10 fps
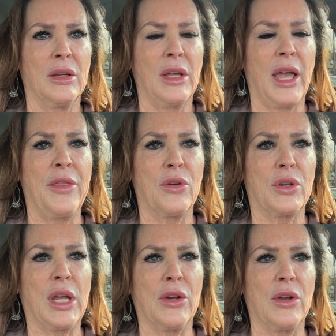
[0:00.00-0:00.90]
and they're
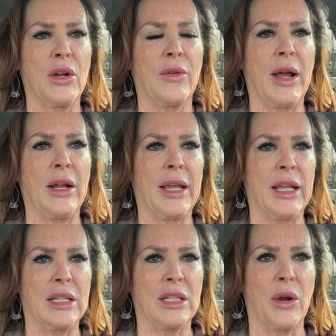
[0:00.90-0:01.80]
carrying it around like
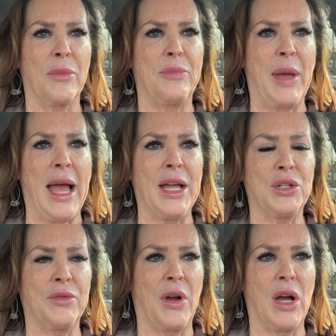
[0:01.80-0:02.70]
it's their badge
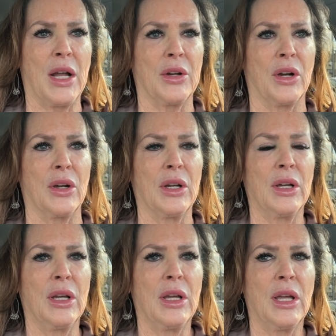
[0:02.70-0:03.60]
of honor
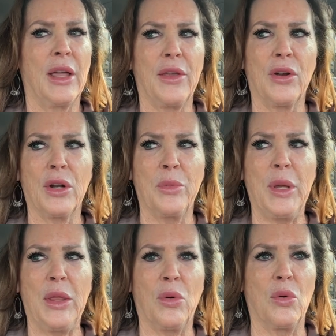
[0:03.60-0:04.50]
and they're going to
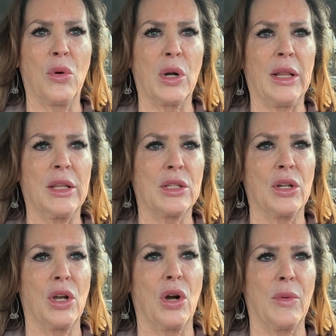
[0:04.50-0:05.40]
be the hornet that's going
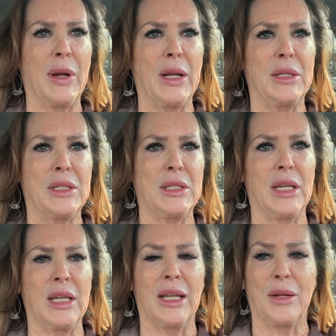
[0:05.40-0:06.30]
to go around and
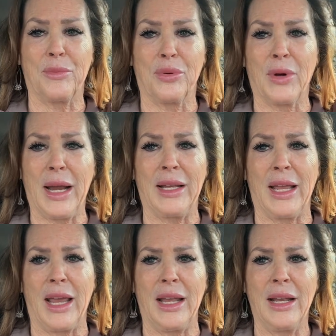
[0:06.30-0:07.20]
sting and
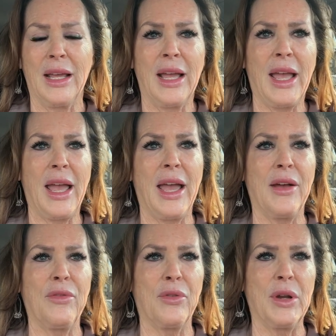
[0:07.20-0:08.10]
impregnate
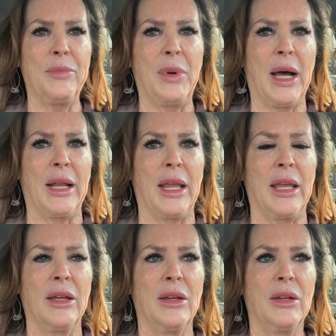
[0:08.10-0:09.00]

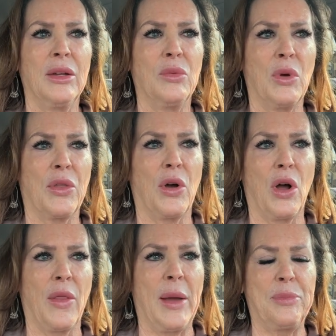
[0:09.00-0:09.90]
everybody with
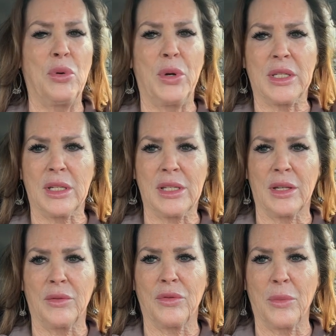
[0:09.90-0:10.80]
all that poisonous
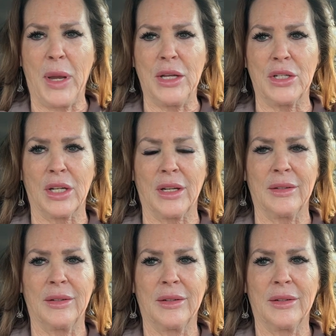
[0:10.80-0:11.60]
information.